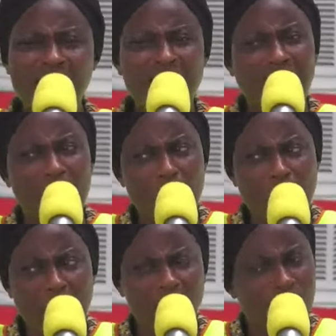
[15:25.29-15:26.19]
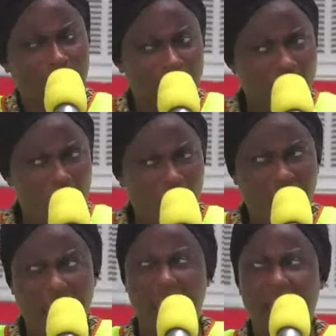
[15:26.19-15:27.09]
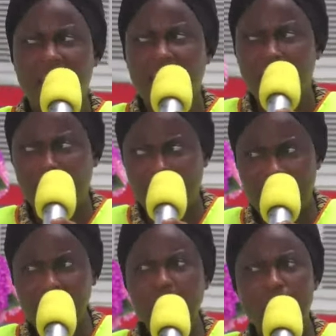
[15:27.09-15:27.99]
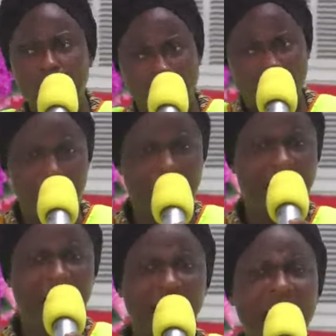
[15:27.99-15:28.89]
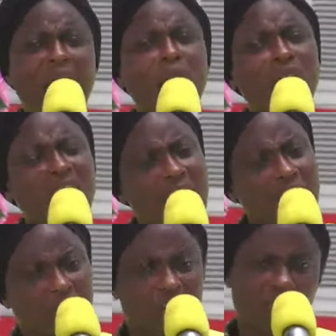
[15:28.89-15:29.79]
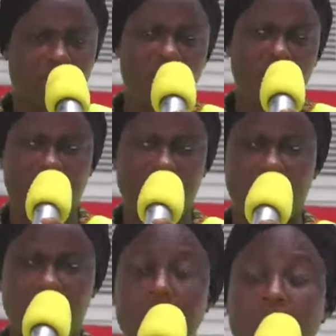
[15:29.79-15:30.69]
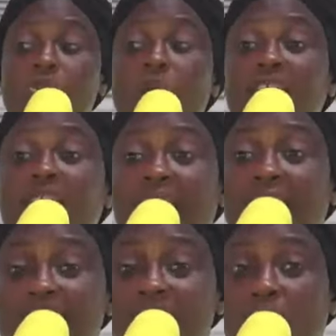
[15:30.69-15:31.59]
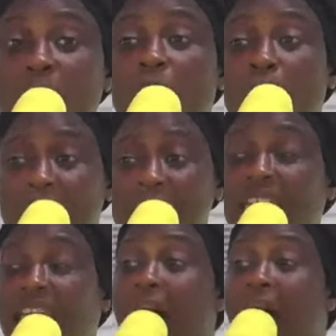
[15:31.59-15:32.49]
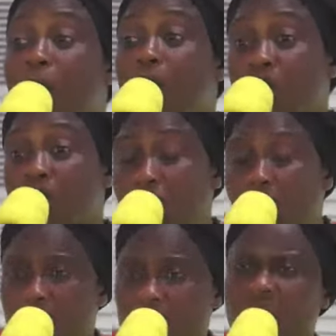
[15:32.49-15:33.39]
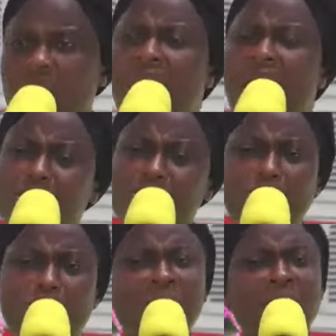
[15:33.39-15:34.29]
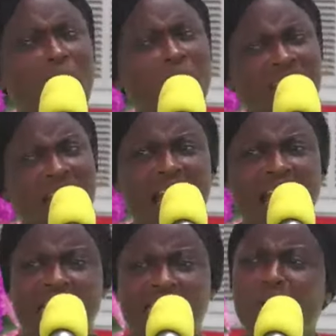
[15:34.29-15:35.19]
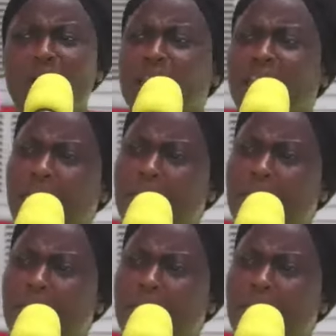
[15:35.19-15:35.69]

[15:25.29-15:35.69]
that woman, you cannot walk here, Let's look for a man. I wouldn't face all these things. So I started asking God for mercy that I was a cause. At some point, I was careless. God gave me